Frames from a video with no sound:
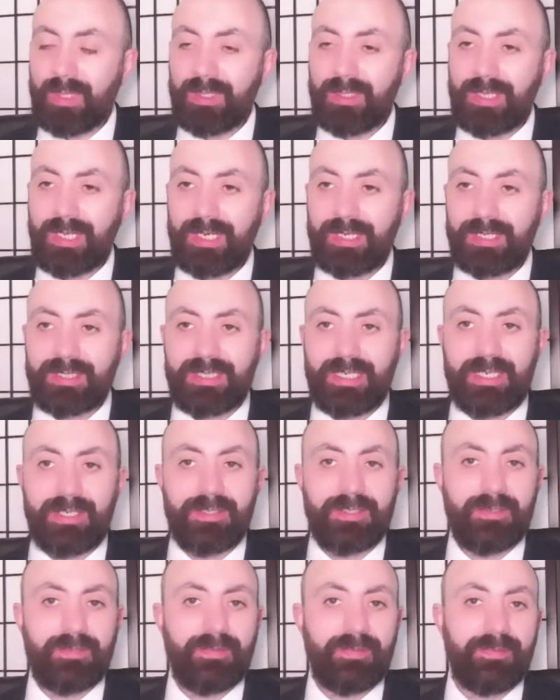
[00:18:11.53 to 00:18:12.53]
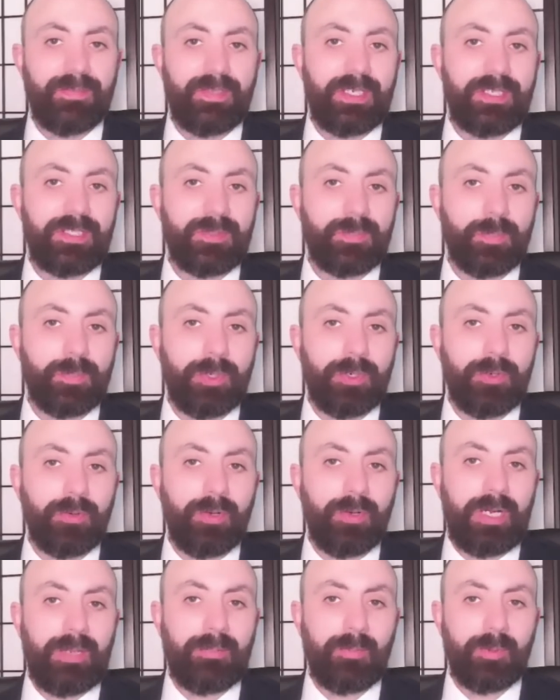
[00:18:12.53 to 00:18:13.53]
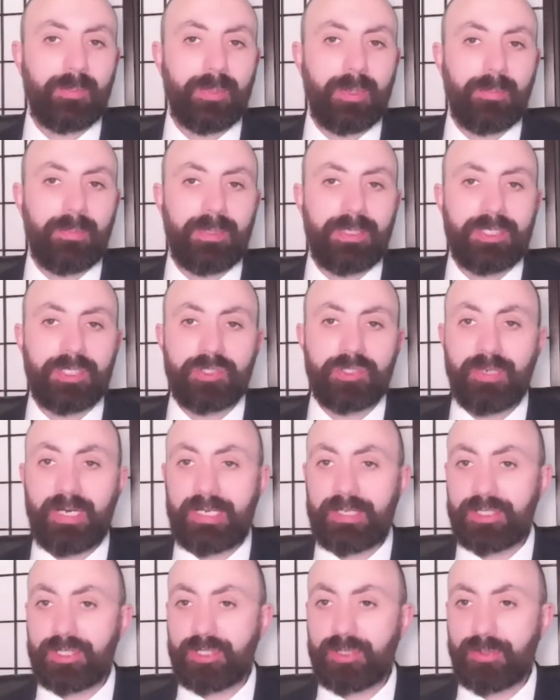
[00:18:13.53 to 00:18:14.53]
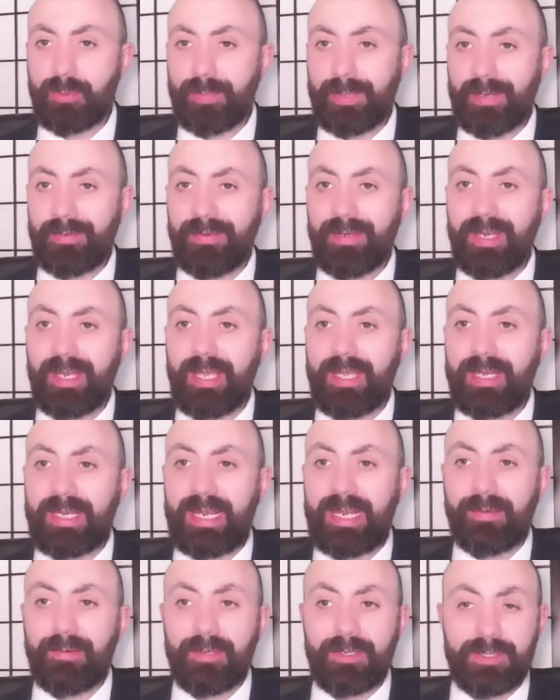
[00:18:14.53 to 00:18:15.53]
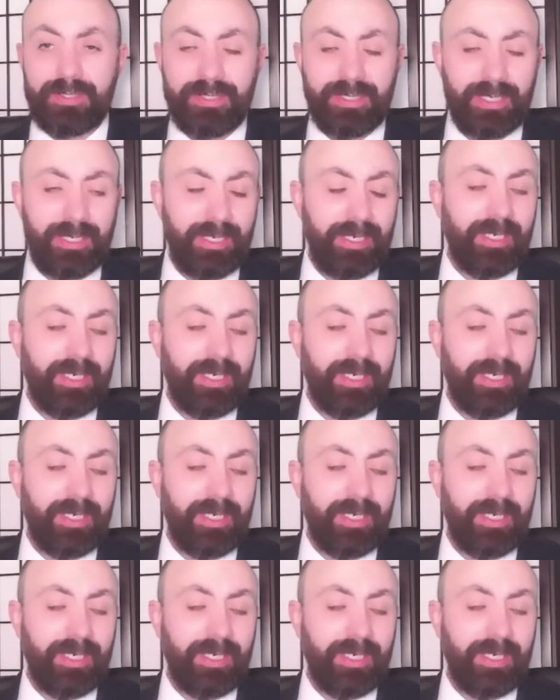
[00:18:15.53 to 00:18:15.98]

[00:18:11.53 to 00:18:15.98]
the extent of this program would probably stretch to about 9 hours